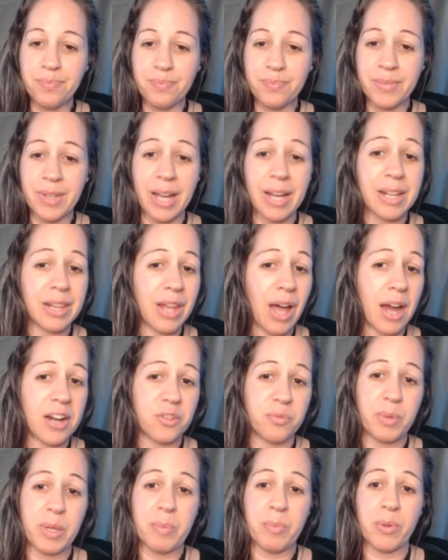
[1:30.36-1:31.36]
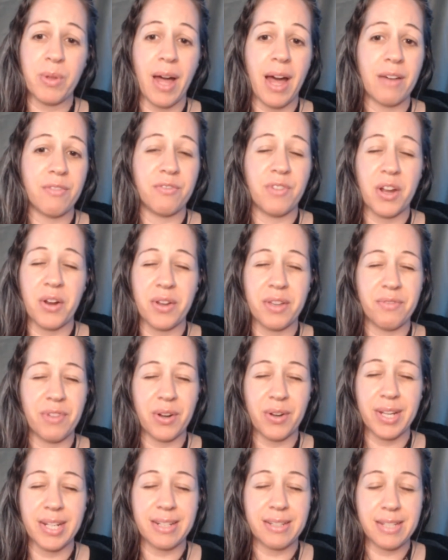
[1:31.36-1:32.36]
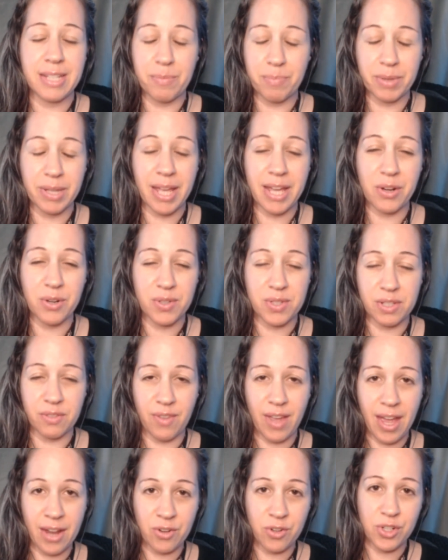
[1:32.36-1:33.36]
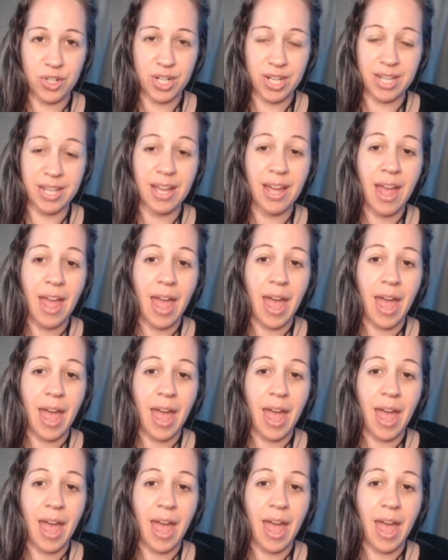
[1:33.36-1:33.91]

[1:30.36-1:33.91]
A lot of people have very, very deep layers of energy,